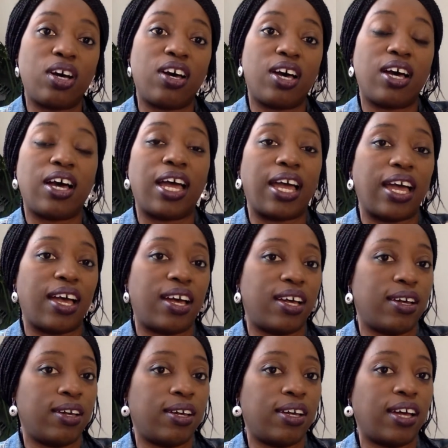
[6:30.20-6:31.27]

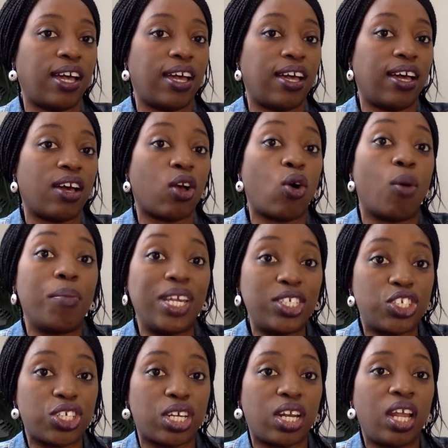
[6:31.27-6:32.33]
a
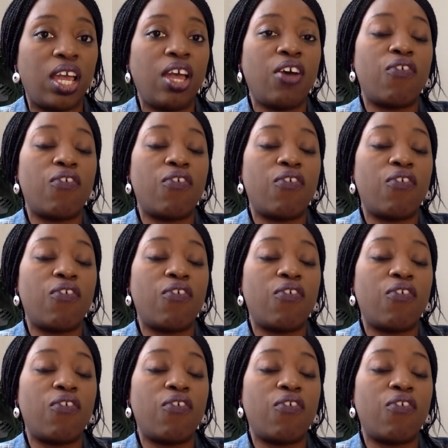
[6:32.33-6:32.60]
commission